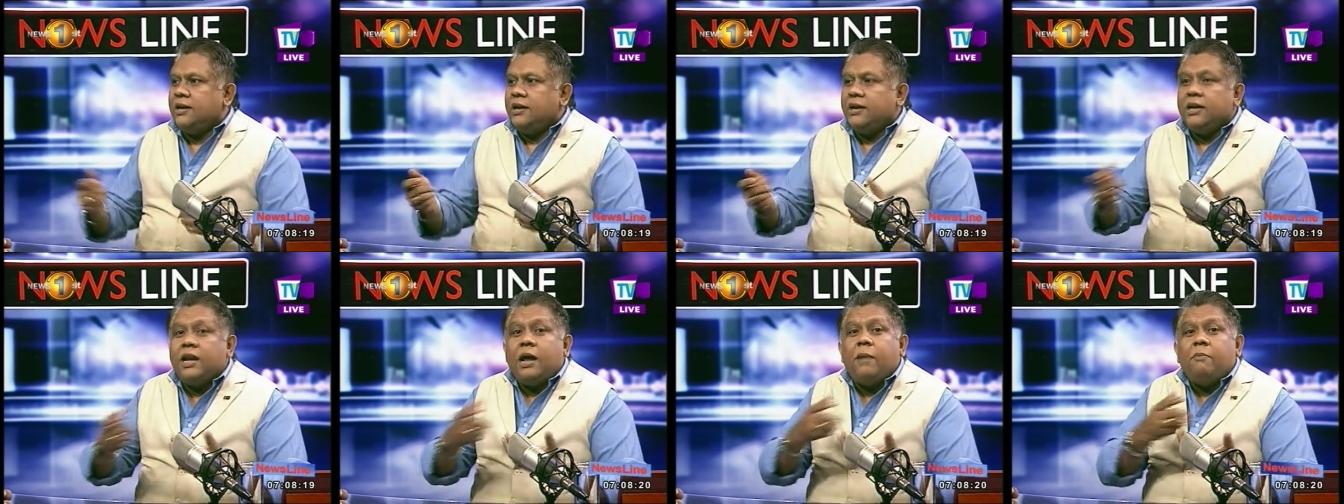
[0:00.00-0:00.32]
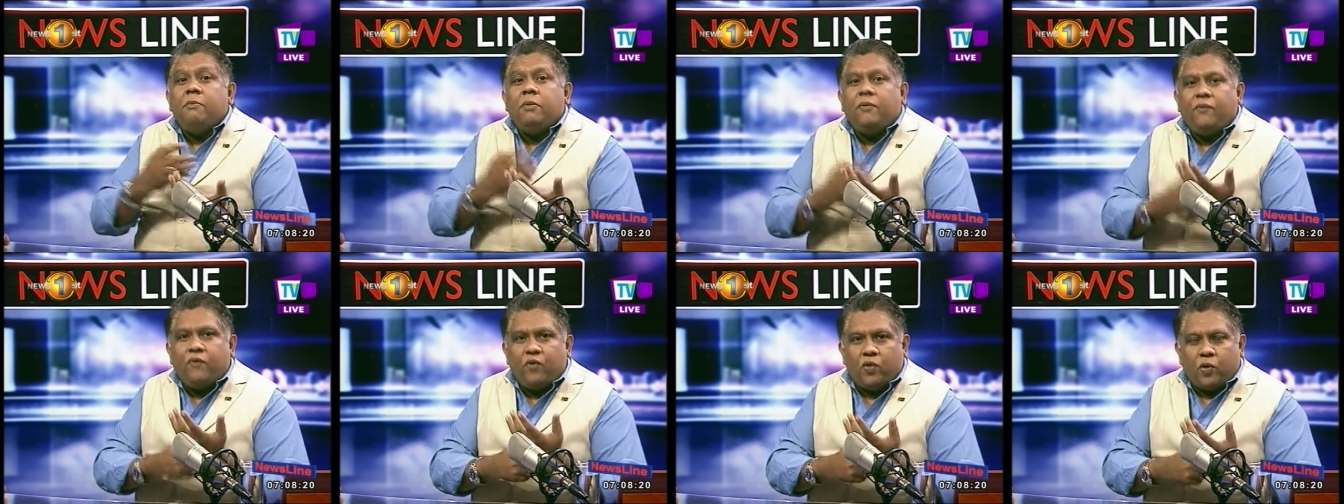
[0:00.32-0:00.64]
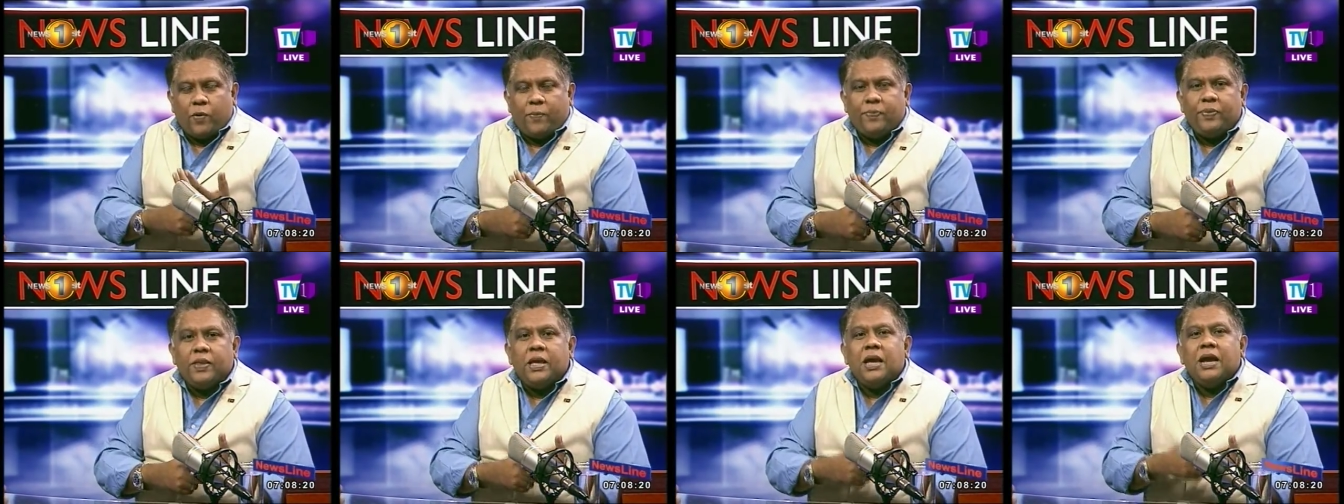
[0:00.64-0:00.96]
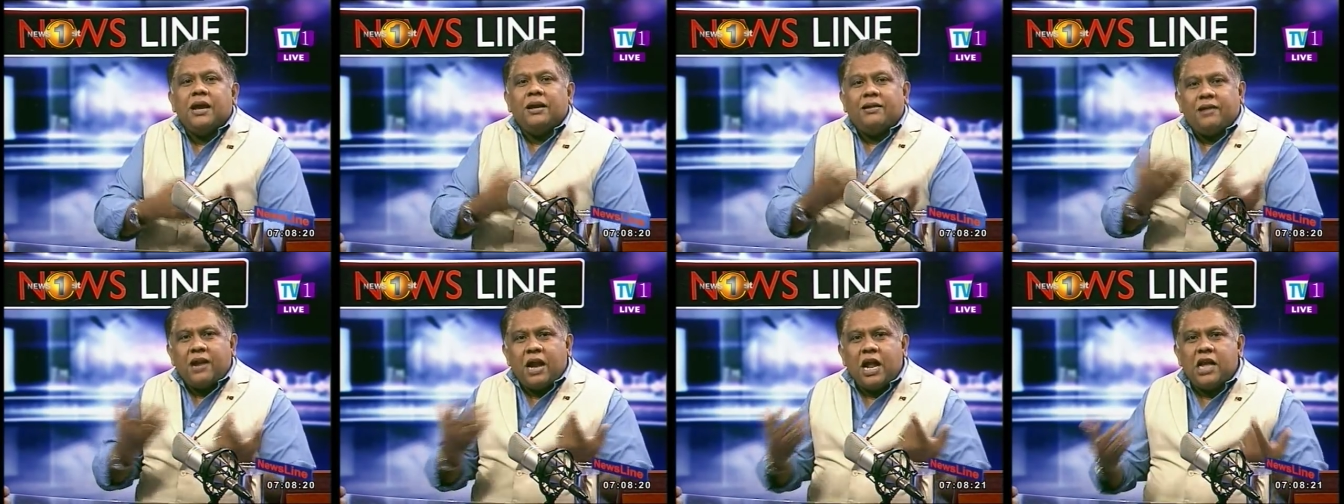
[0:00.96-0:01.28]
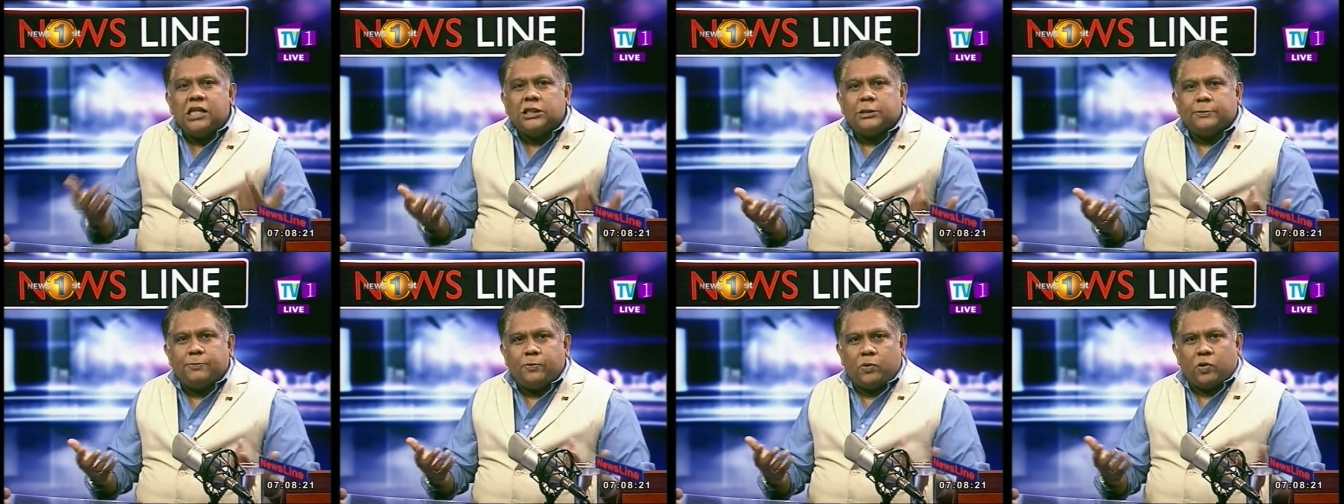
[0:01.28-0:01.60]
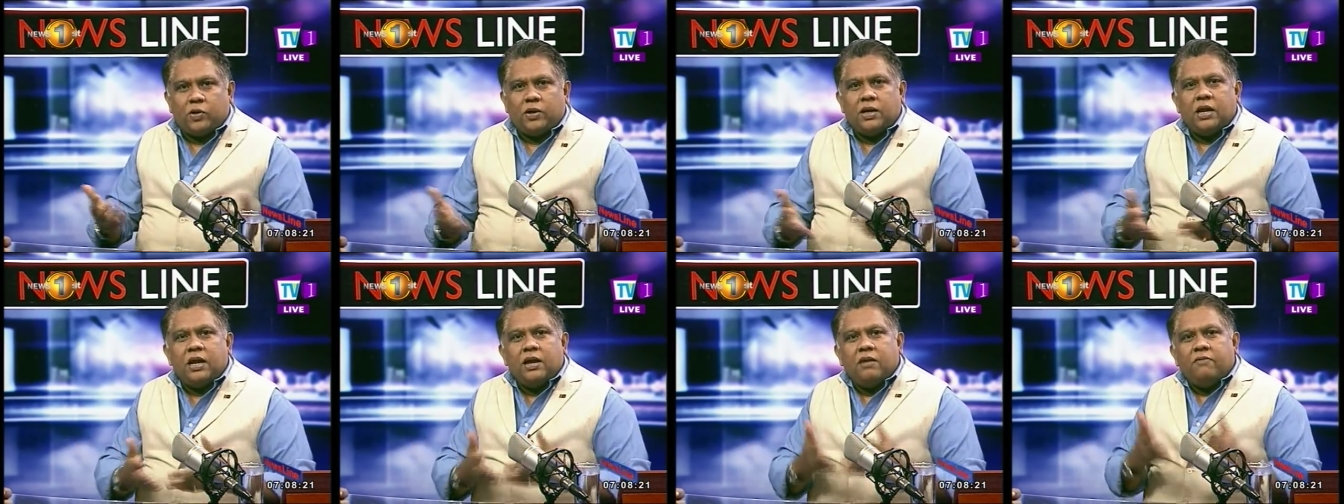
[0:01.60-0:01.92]
Number 4,
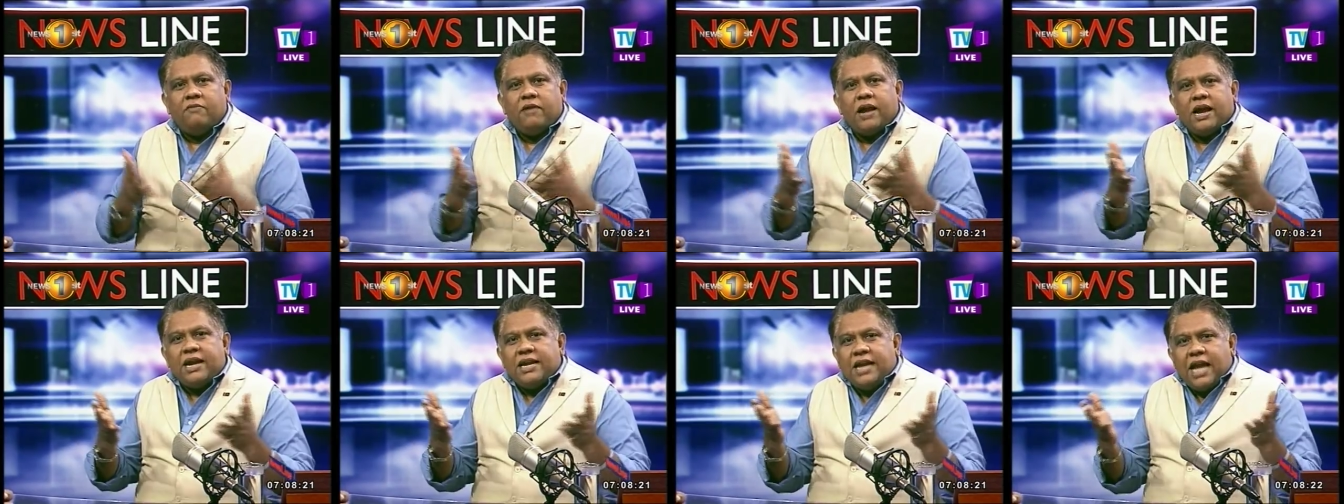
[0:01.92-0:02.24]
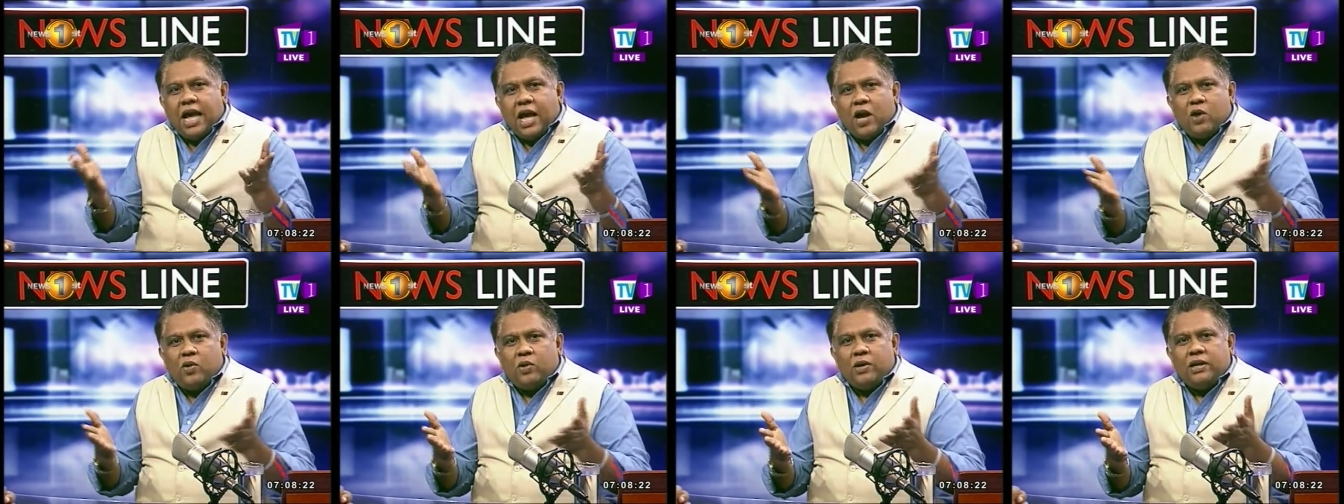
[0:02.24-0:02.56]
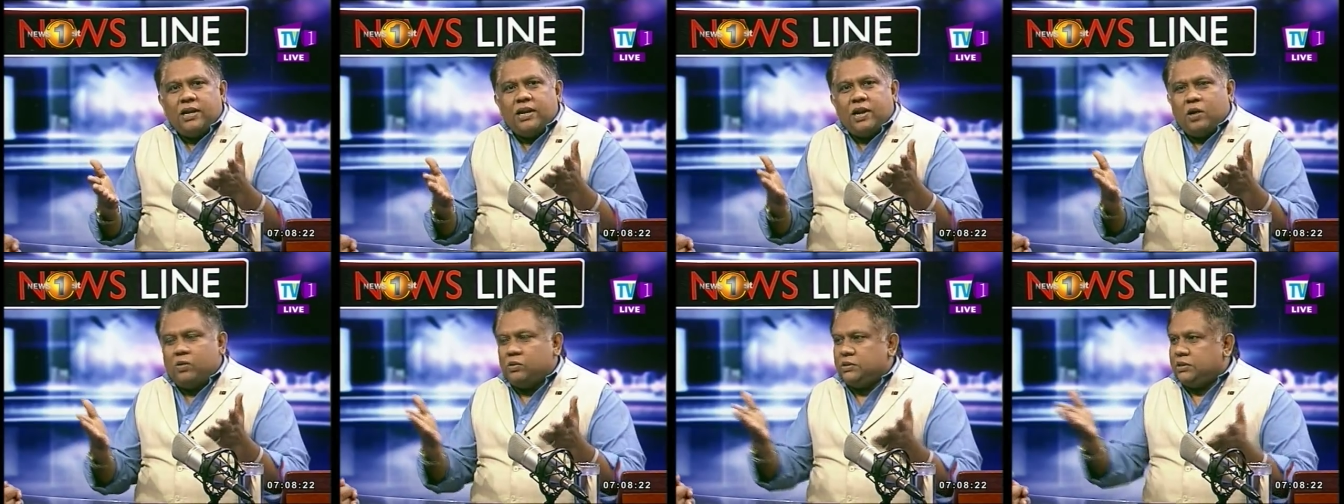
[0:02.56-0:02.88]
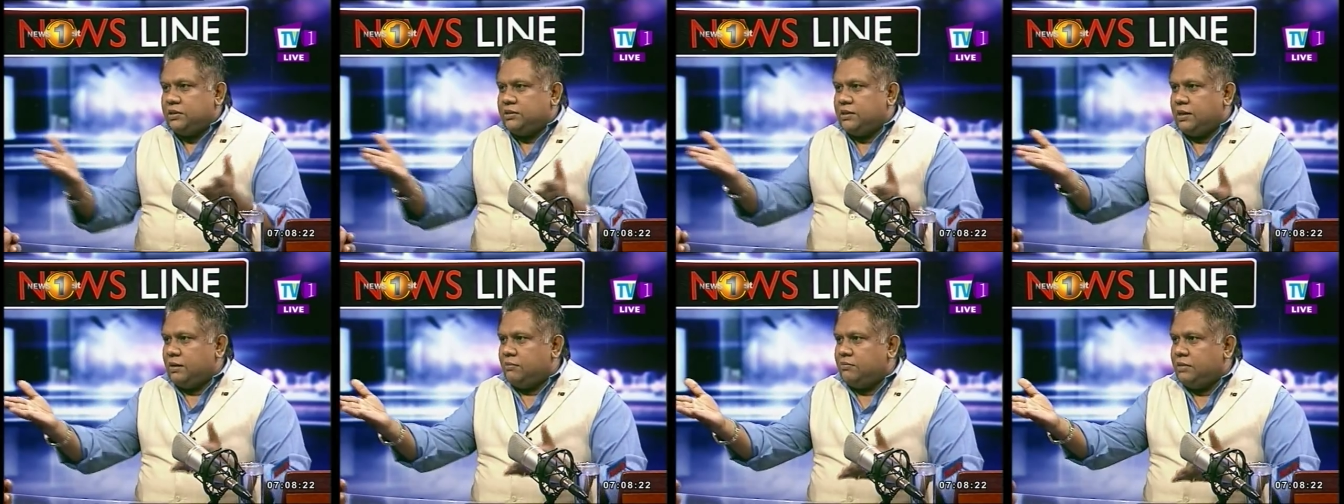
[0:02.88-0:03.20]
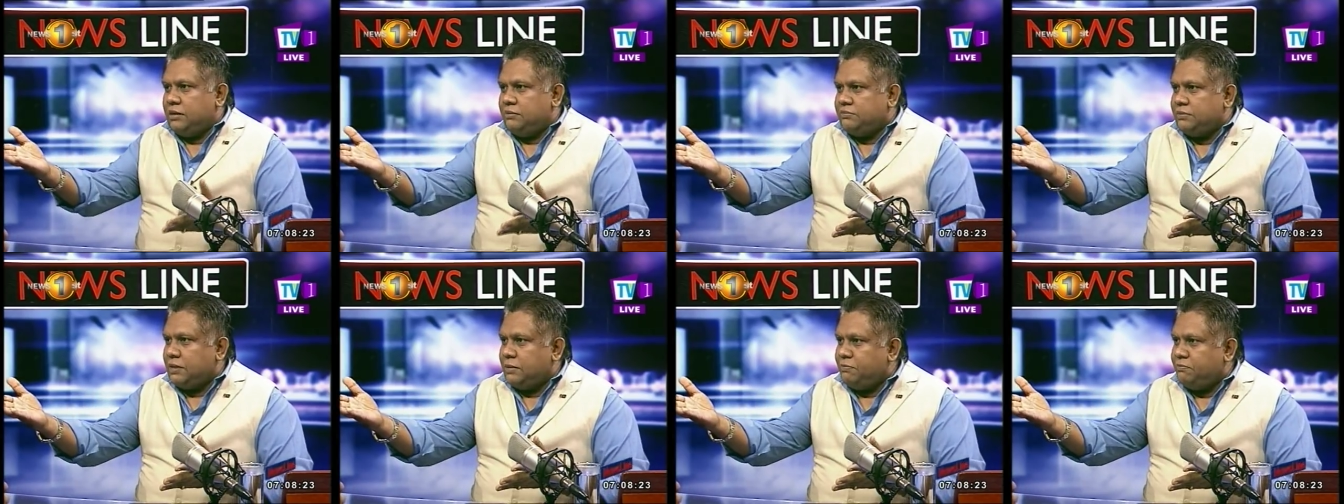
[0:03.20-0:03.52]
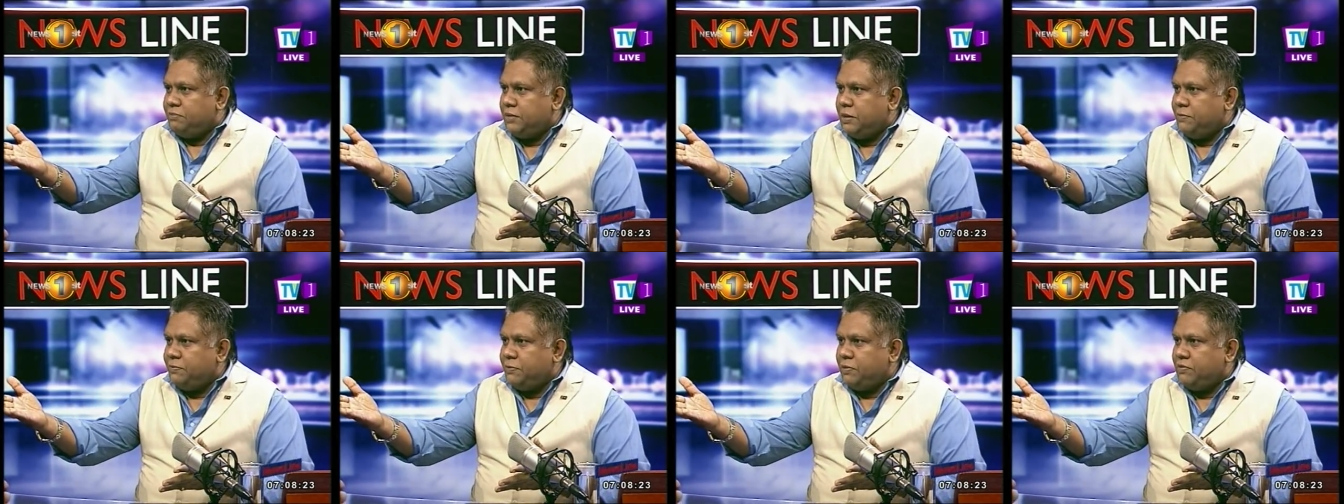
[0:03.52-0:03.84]
transport. Why are only now
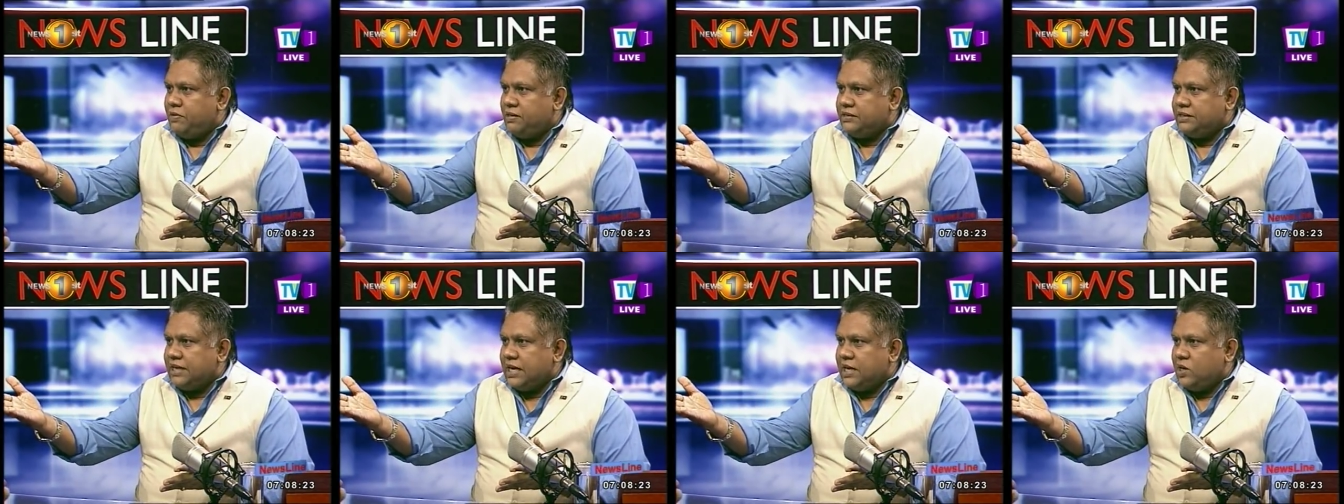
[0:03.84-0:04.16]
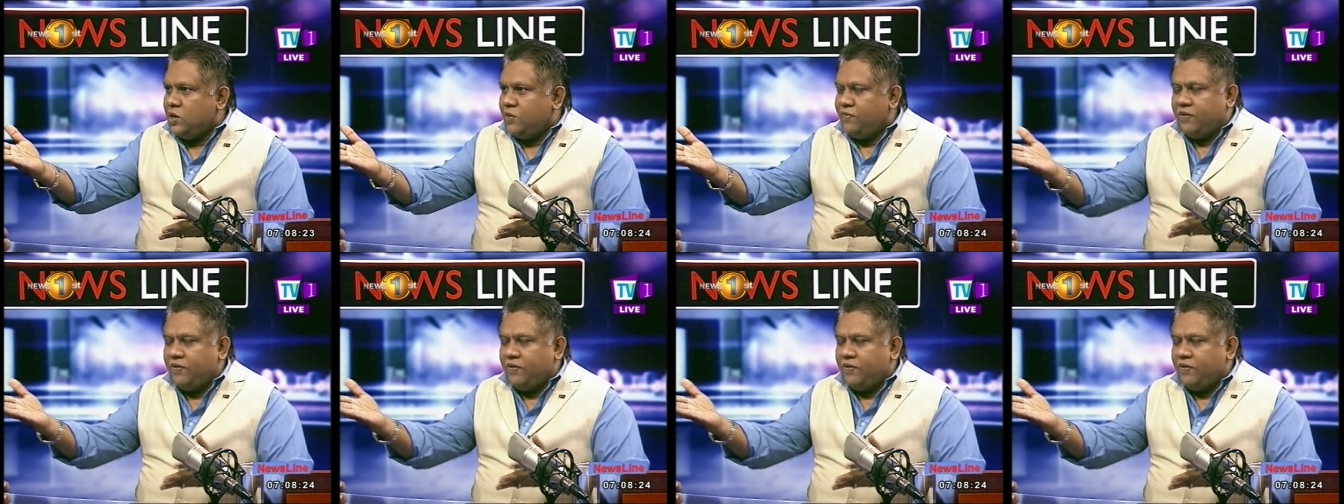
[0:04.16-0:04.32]
some people are saying,